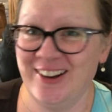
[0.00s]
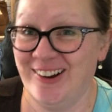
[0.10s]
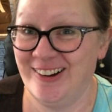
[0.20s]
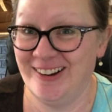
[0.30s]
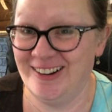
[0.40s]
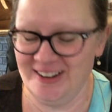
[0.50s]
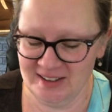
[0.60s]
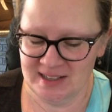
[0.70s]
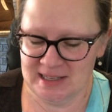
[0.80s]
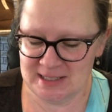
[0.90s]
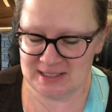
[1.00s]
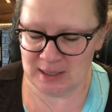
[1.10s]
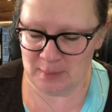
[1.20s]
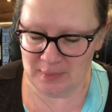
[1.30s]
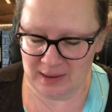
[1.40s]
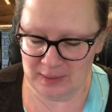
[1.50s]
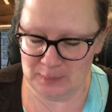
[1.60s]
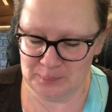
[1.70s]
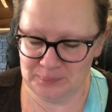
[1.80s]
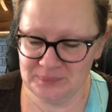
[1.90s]
ha, some,
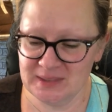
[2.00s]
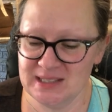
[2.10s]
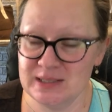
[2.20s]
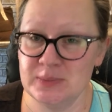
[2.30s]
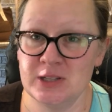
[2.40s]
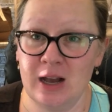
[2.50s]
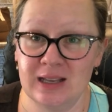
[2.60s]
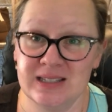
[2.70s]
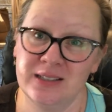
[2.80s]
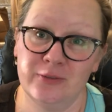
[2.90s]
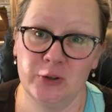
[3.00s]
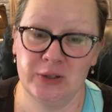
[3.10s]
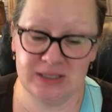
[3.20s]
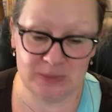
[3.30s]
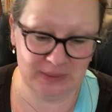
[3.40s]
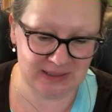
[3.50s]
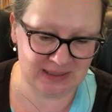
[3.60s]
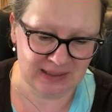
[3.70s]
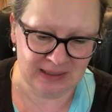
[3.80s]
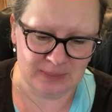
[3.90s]
um, some socks for Christmas
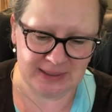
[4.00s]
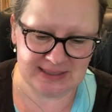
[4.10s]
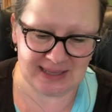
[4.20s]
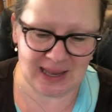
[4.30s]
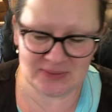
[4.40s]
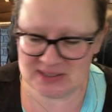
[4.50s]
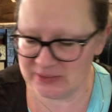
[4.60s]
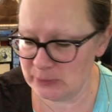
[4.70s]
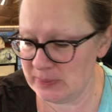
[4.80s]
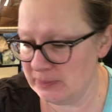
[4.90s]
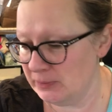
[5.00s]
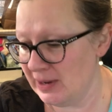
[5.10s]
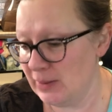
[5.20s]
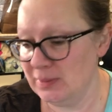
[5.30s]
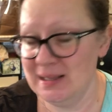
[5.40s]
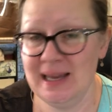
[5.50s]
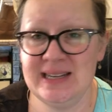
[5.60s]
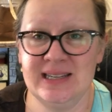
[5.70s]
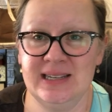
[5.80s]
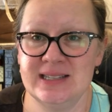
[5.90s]
because I have several people I would like
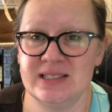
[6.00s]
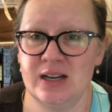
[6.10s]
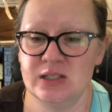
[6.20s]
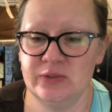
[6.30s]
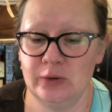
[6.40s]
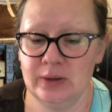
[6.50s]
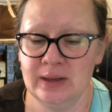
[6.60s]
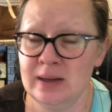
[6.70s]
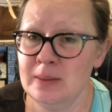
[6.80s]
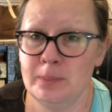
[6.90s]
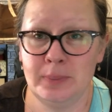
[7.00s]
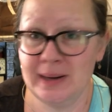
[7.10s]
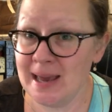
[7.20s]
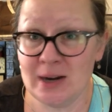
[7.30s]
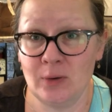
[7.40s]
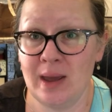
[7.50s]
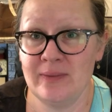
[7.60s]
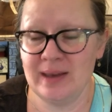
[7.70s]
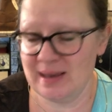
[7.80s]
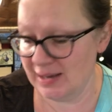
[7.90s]
to knit socks for, but I don't
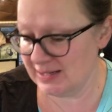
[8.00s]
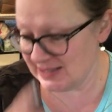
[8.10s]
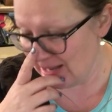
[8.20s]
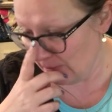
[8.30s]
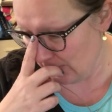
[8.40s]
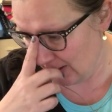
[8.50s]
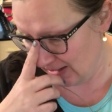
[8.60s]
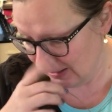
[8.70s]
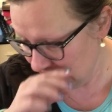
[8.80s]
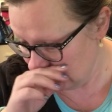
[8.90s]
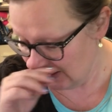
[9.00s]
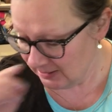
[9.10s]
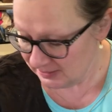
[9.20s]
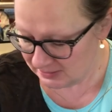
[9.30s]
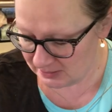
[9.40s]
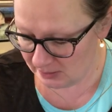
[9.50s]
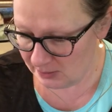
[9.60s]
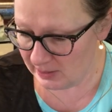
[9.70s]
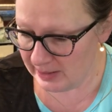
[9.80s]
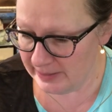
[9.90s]
have that kind of time on my hands.
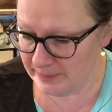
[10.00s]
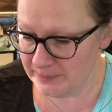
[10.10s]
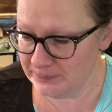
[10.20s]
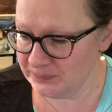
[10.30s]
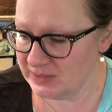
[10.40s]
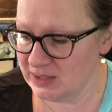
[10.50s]
So, um,